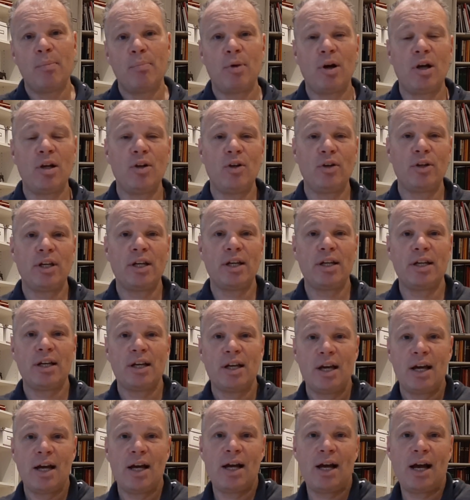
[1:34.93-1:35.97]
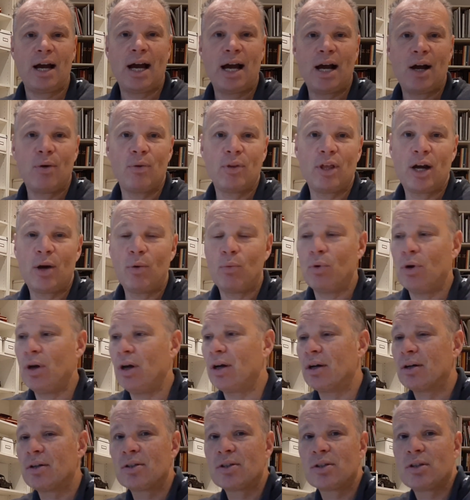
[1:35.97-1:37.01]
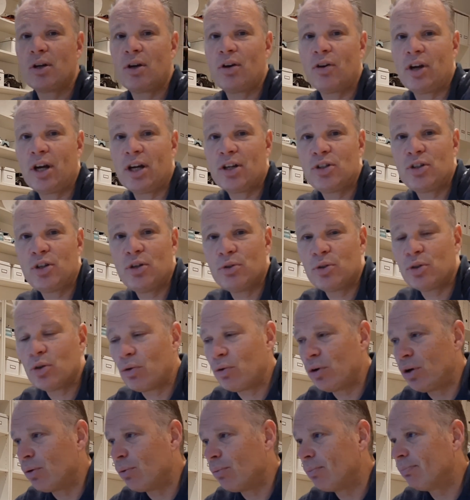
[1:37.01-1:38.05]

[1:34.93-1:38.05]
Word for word: by looking at how that works on our tutorial.